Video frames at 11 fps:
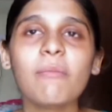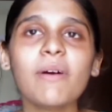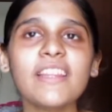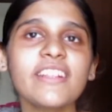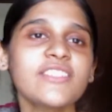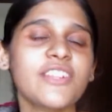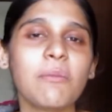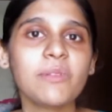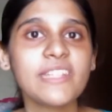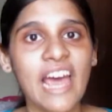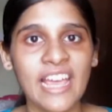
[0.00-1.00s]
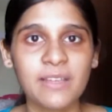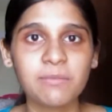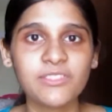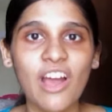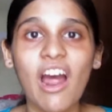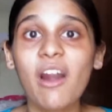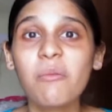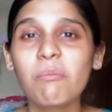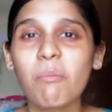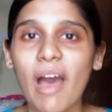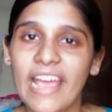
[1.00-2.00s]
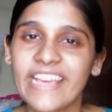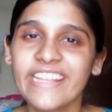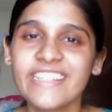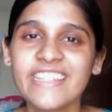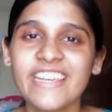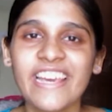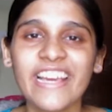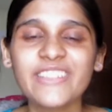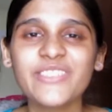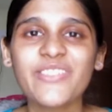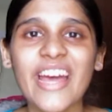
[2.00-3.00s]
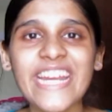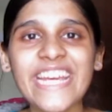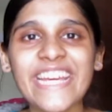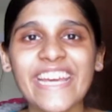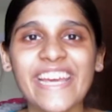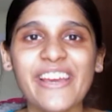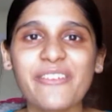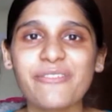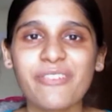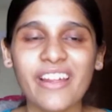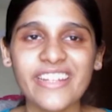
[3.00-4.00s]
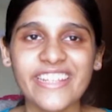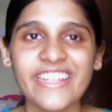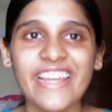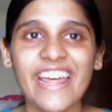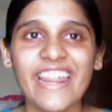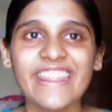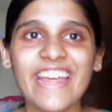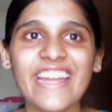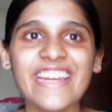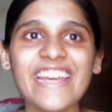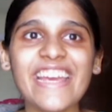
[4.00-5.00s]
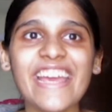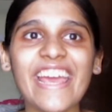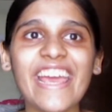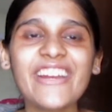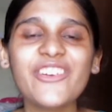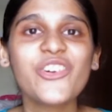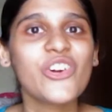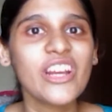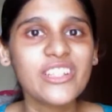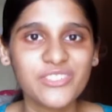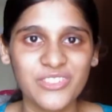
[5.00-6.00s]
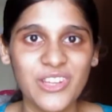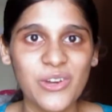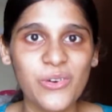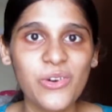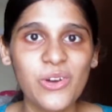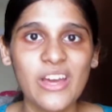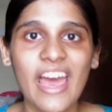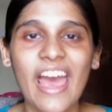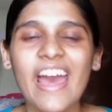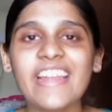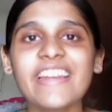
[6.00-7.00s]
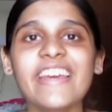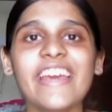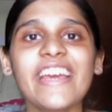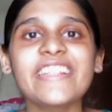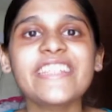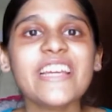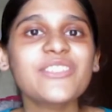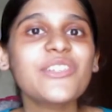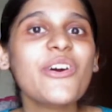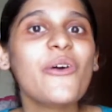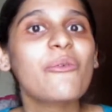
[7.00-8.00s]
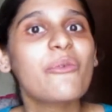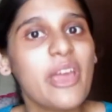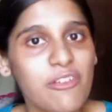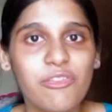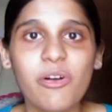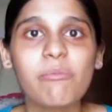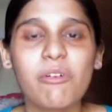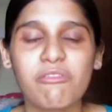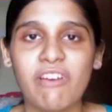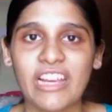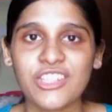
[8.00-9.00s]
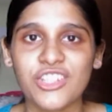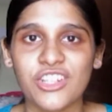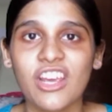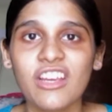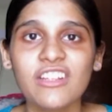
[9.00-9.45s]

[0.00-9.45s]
But then sometimes our mind, it's very funny that it tricks you and it takes you away from perfection.